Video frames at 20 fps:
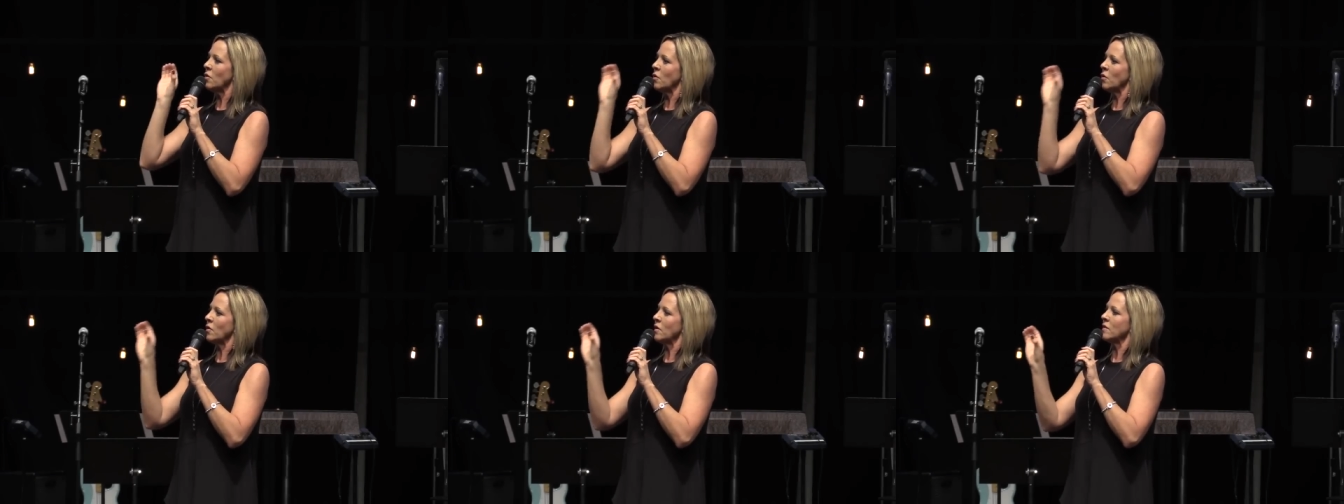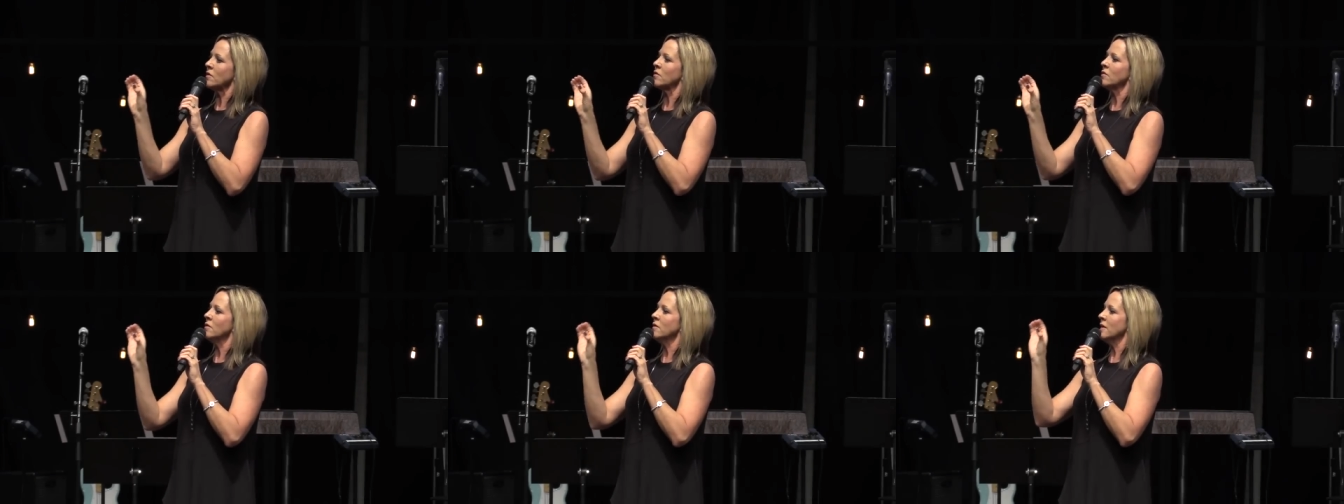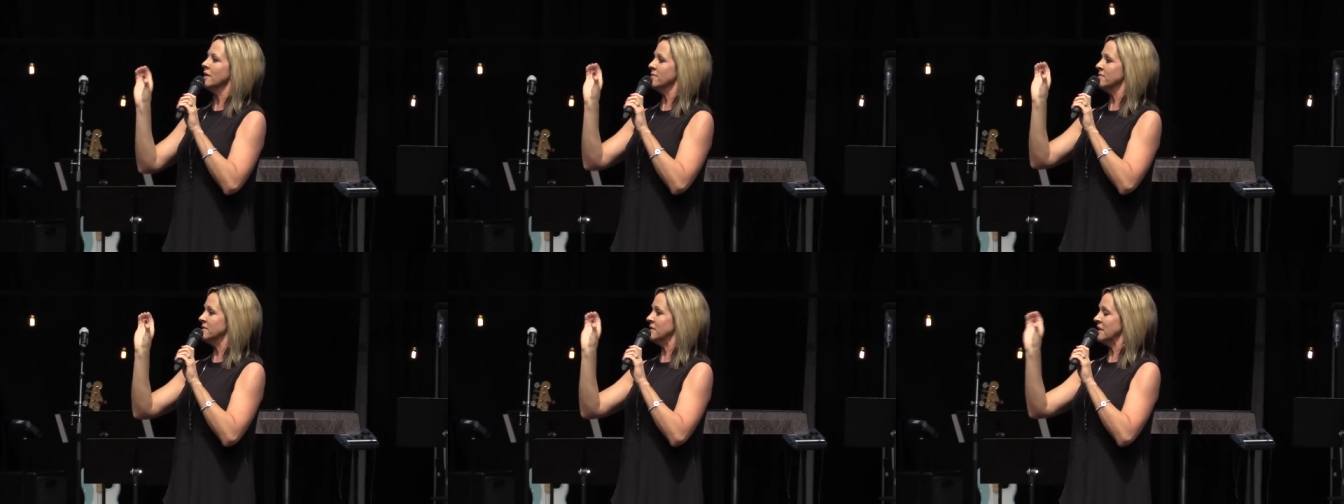oracle
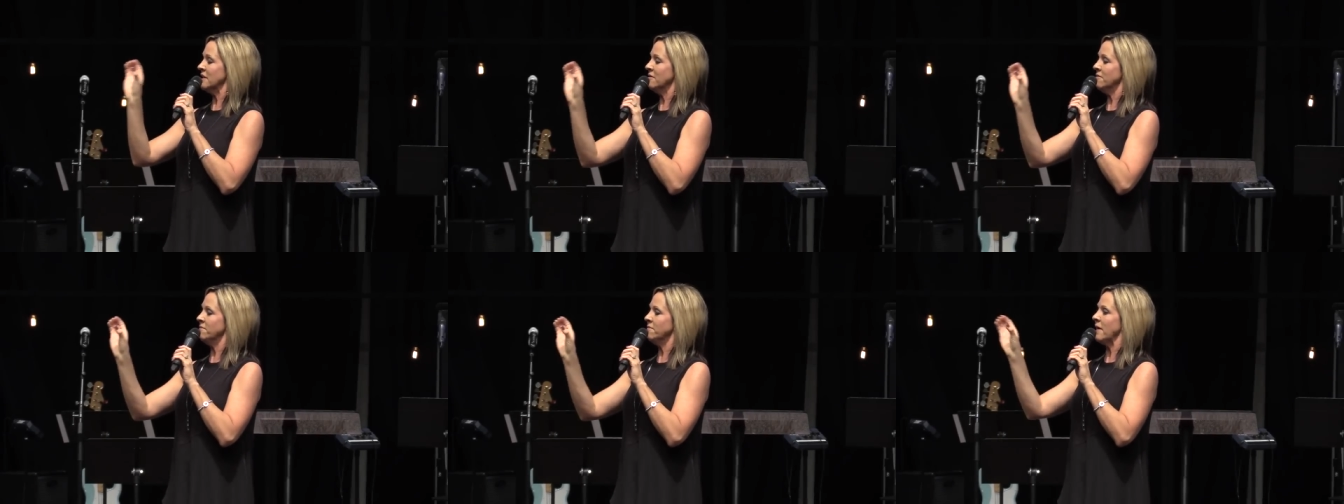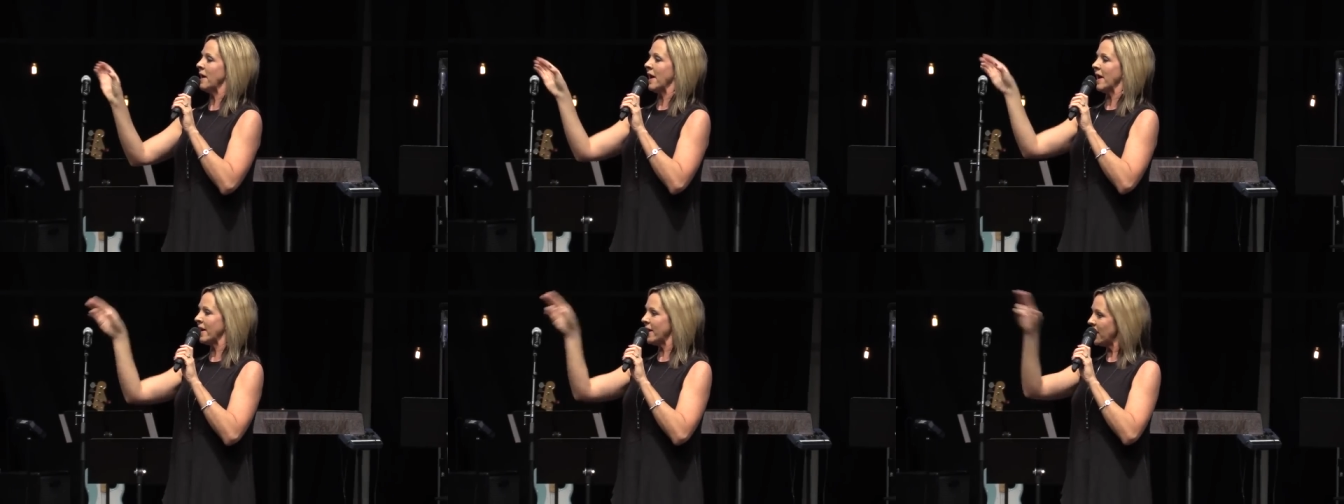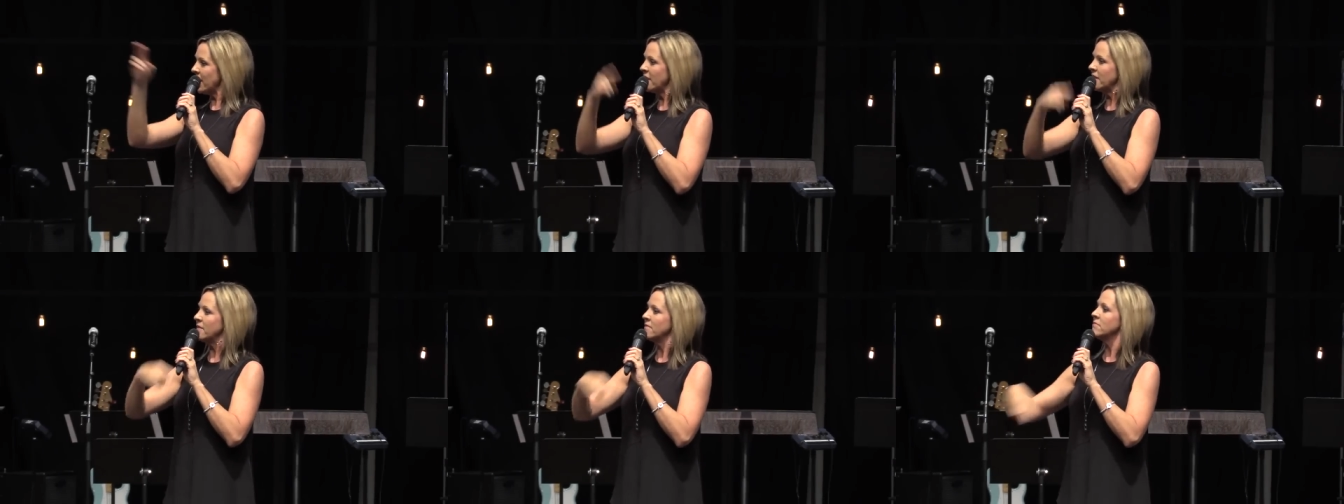of Delphi
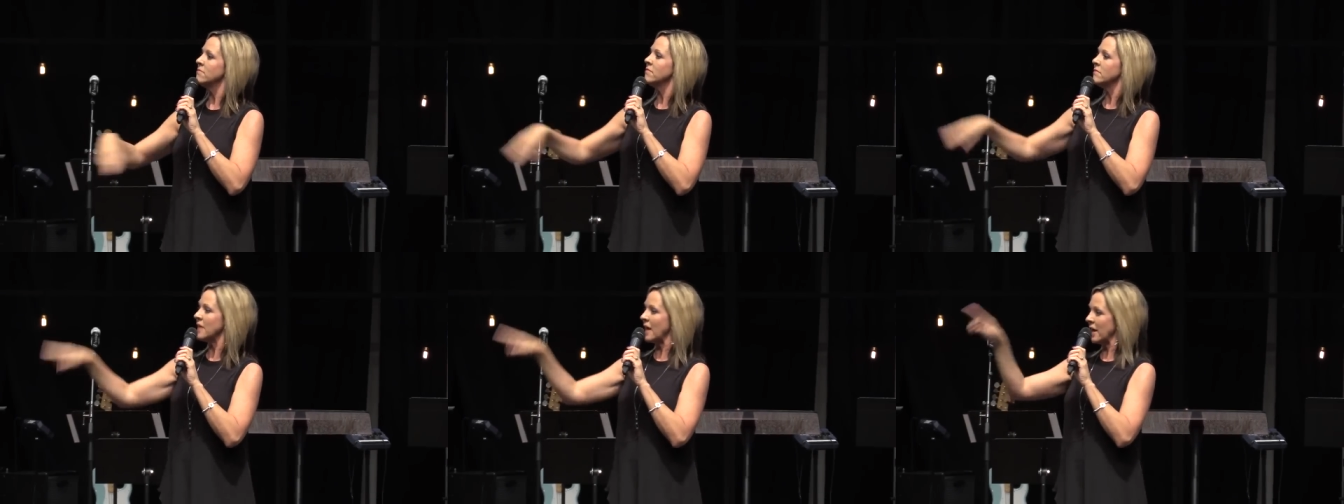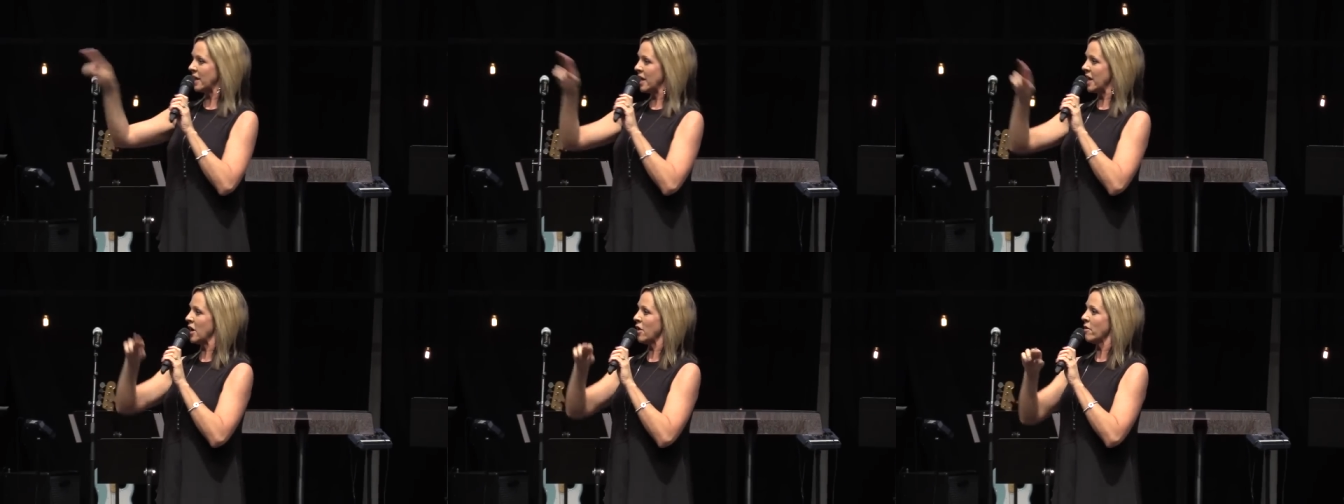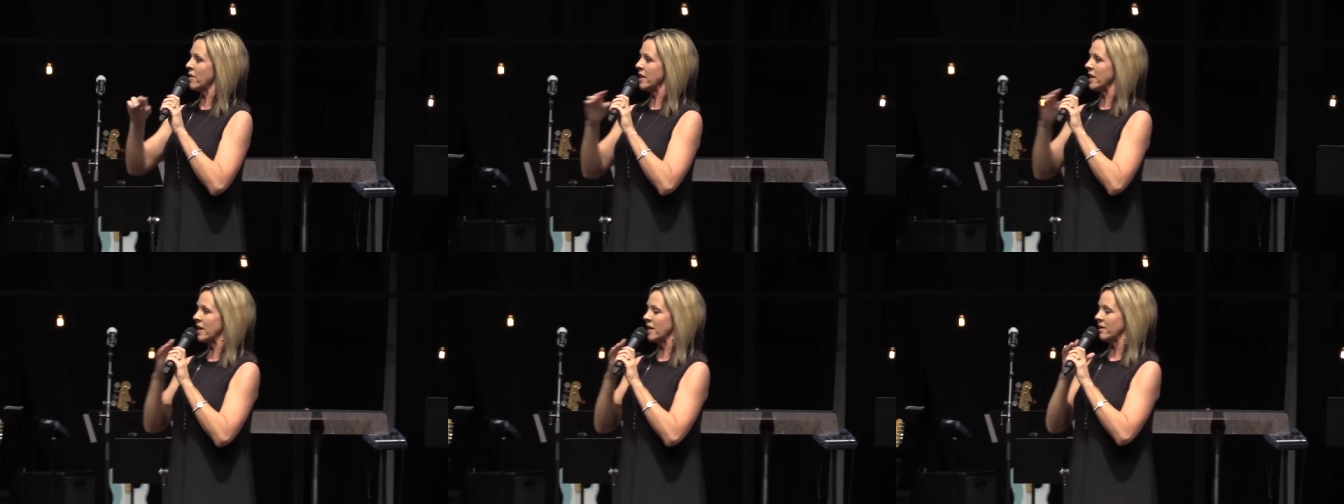in that
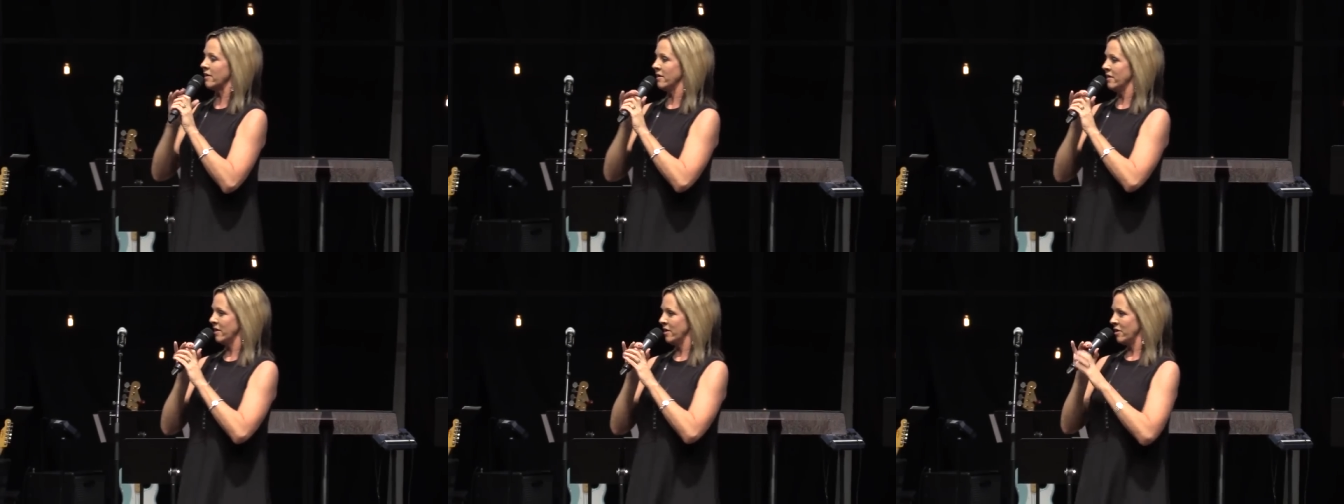area.